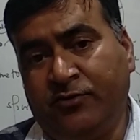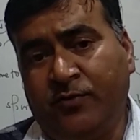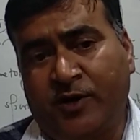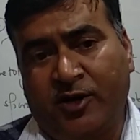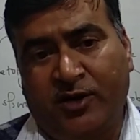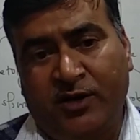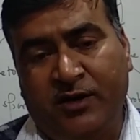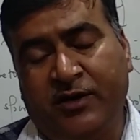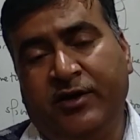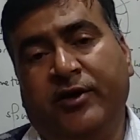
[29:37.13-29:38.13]

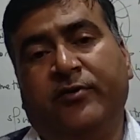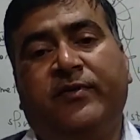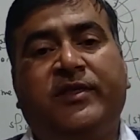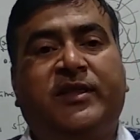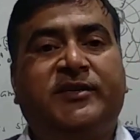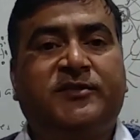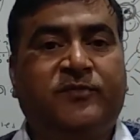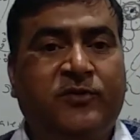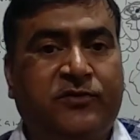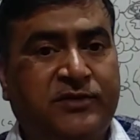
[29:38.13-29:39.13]
Overall, when the
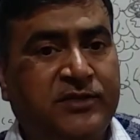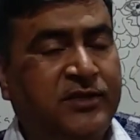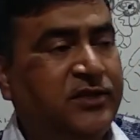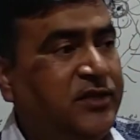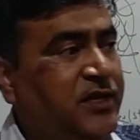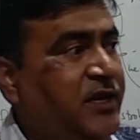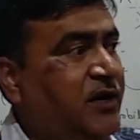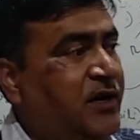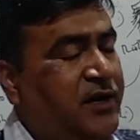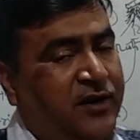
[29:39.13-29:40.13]
spores,
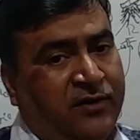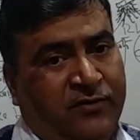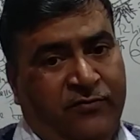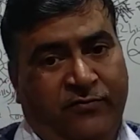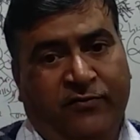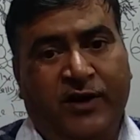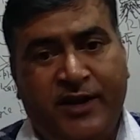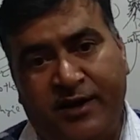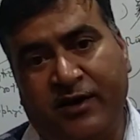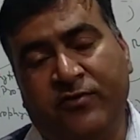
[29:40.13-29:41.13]
they are
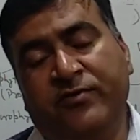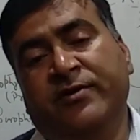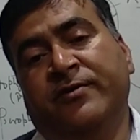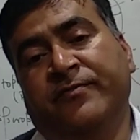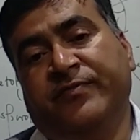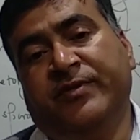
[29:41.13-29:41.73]
fallen down,